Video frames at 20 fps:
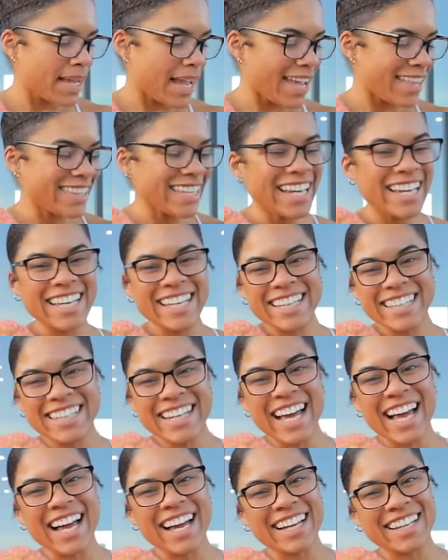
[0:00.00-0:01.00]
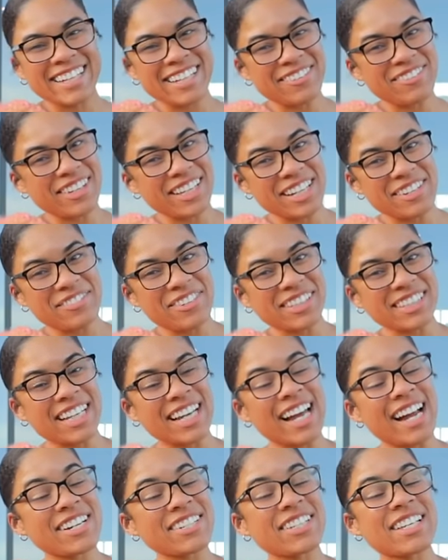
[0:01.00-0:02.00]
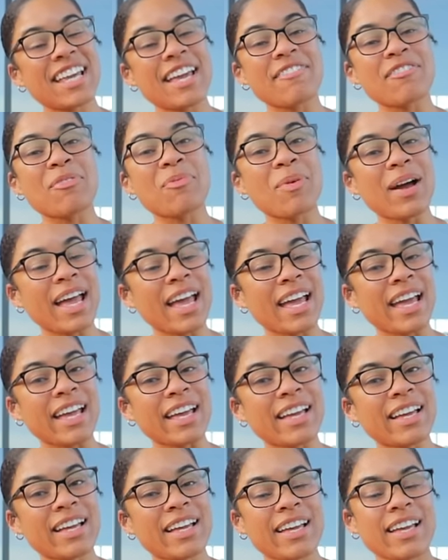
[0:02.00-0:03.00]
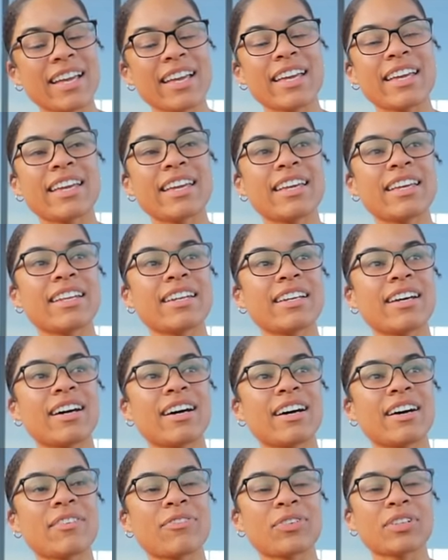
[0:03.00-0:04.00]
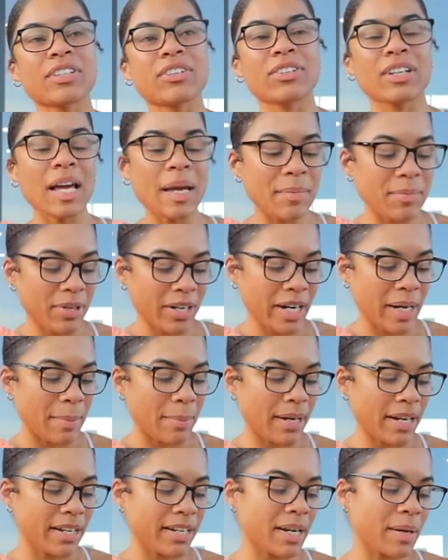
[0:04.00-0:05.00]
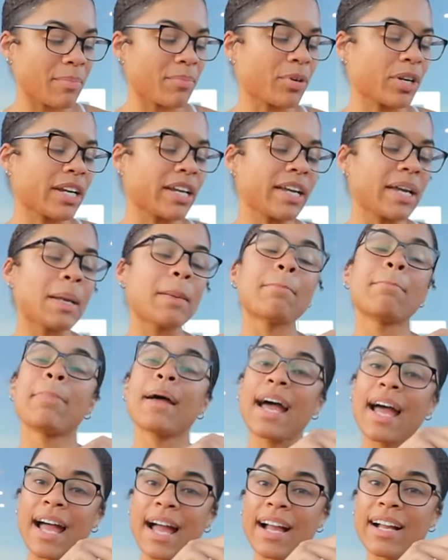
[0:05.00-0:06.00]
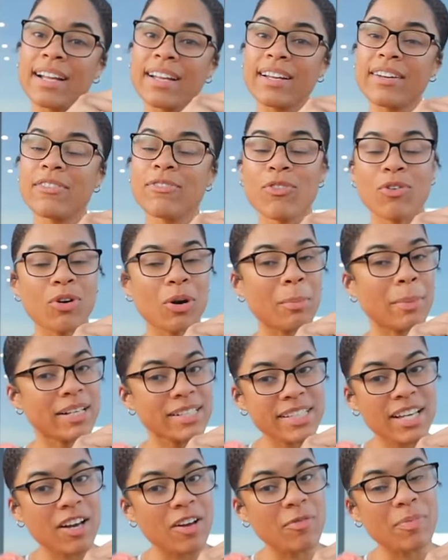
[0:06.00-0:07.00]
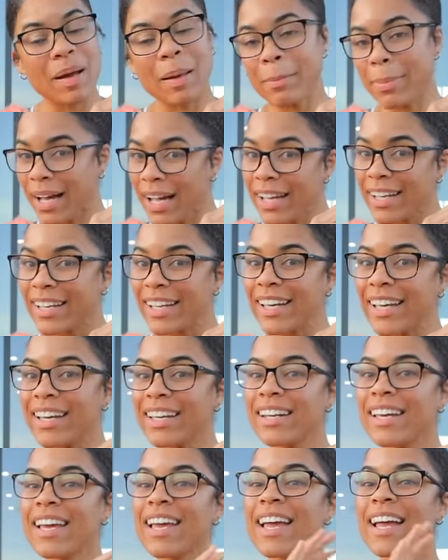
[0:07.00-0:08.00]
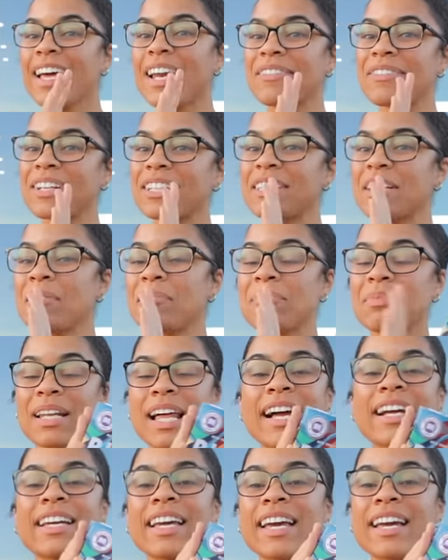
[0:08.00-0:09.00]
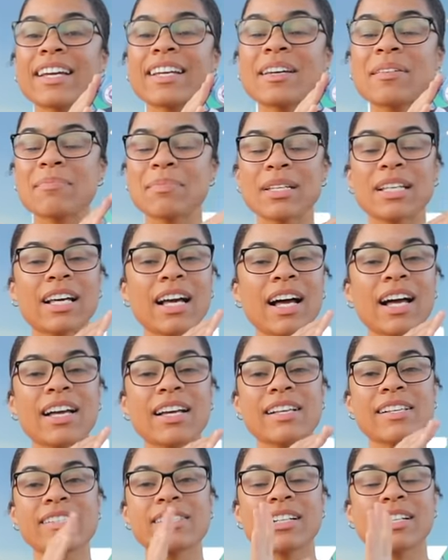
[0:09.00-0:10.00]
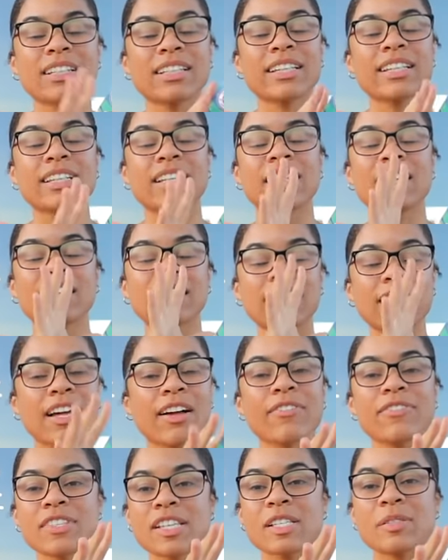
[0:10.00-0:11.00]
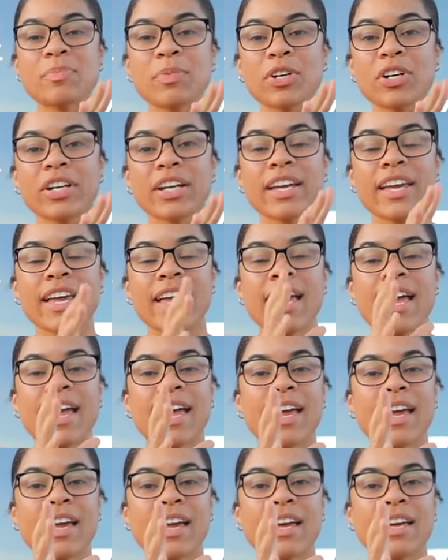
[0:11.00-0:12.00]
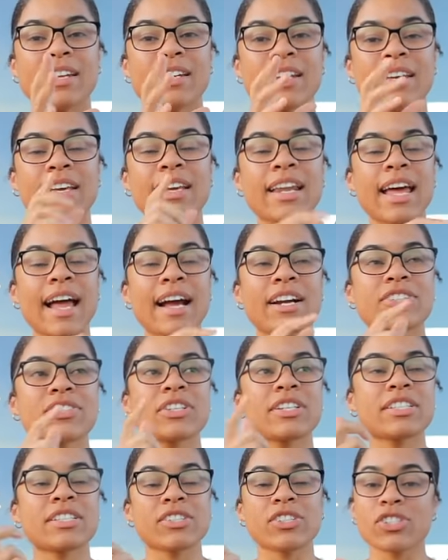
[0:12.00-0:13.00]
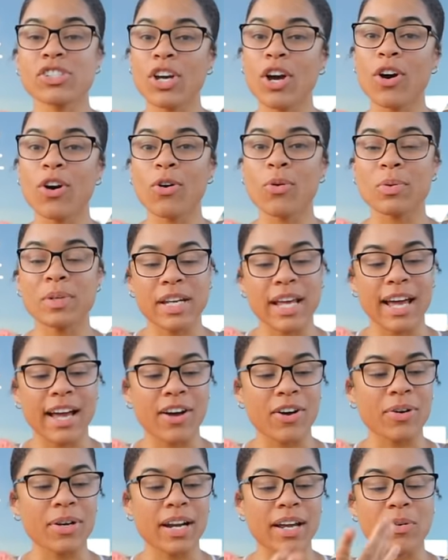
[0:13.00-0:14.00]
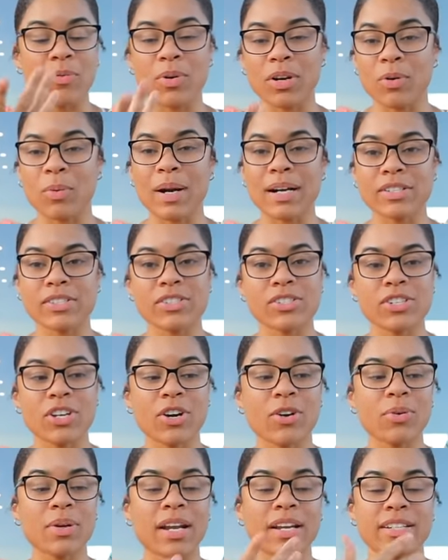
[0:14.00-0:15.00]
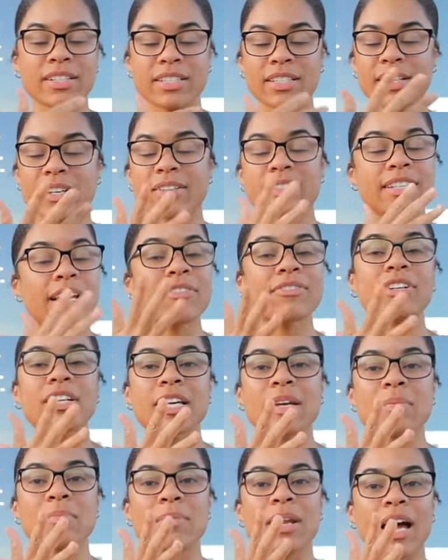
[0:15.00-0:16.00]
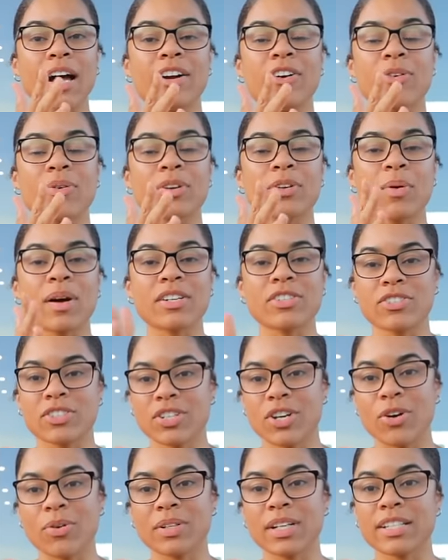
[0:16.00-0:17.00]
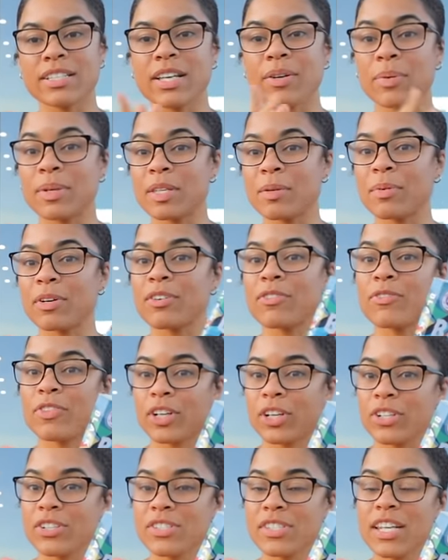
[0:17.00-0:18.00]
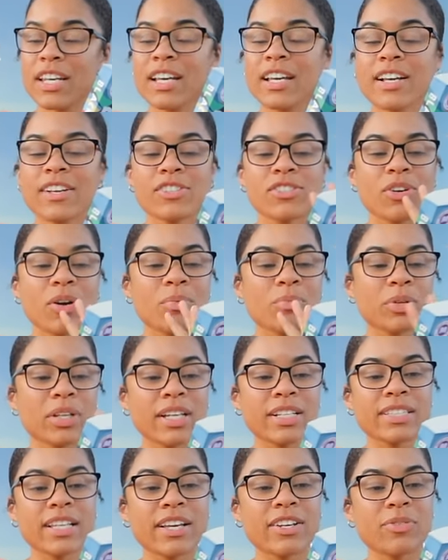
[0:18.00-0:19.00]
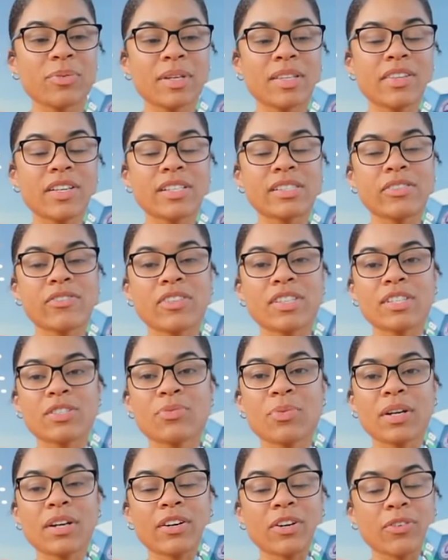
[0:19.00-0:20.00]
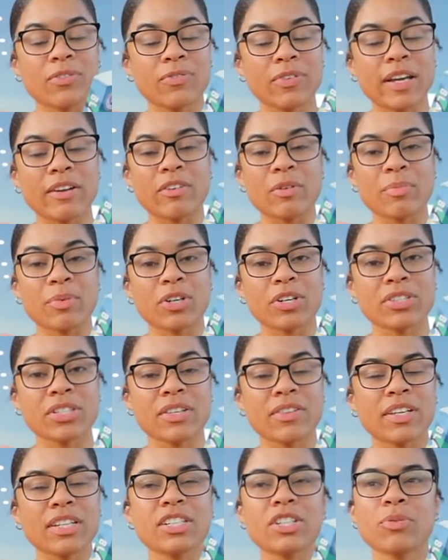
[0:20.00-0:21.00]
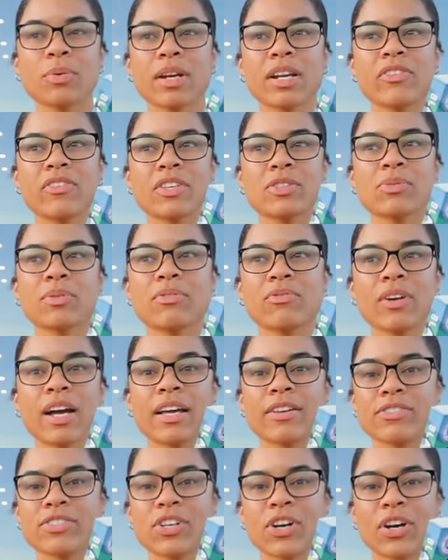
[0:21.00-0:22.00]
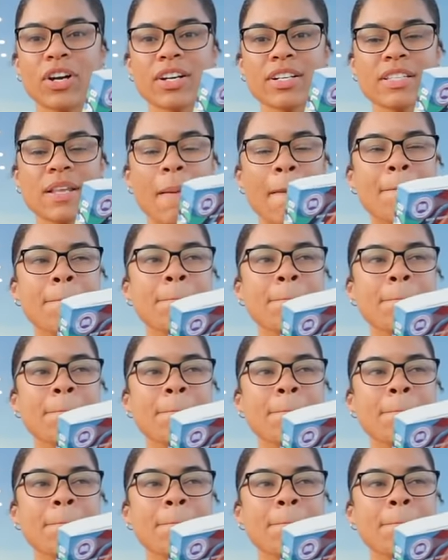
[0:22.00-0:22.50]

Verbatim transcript: And then I ended up getting a book that I actually gave away in uh, Free the Library, but I ended up bringing it back for myself by buying it. And I picked up Black Cake because Khalilah loves this book and it actually is a show now and I wanna watch the show and I de definitely am not going to watch the show unless I read the book first. So I'm really excited to read this and this is one of her favorite books. I think she rated this one five stars.